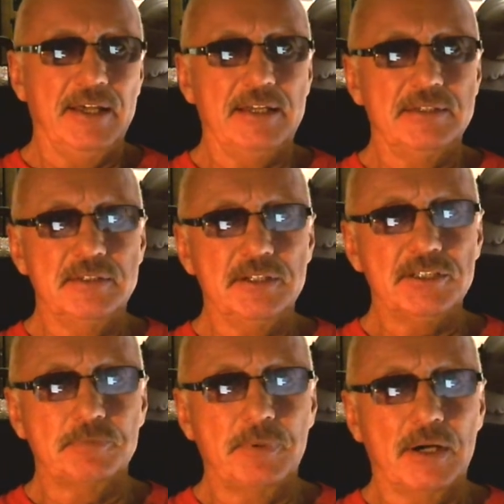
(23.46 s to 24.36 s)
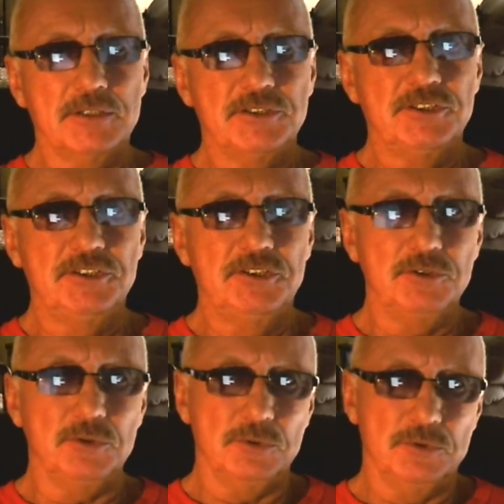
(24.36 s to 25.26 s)
In this part
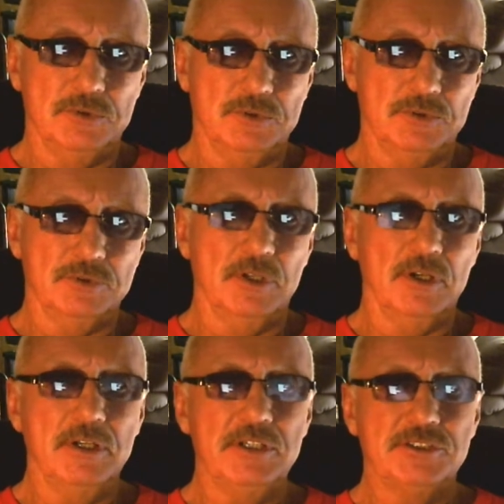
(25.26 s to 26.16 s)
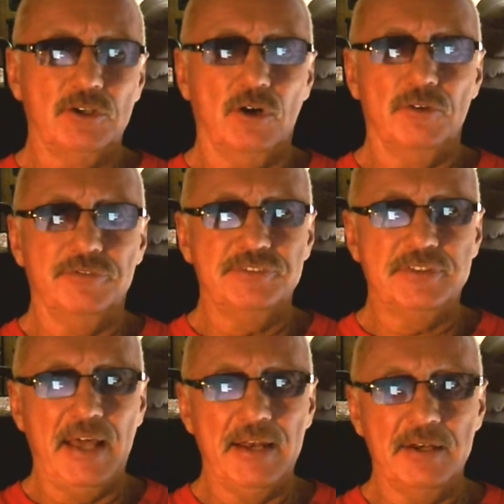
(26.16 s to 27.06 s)
2 to the list of
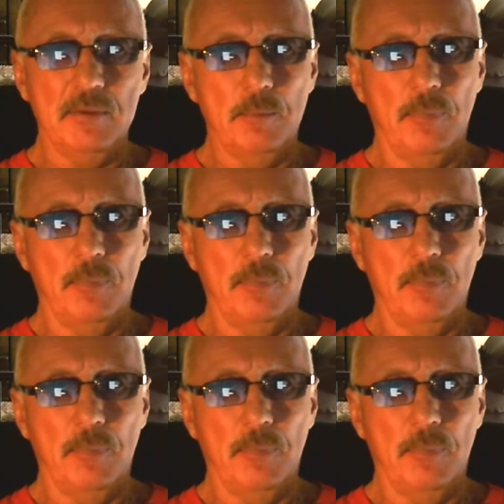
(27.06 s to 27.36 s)
10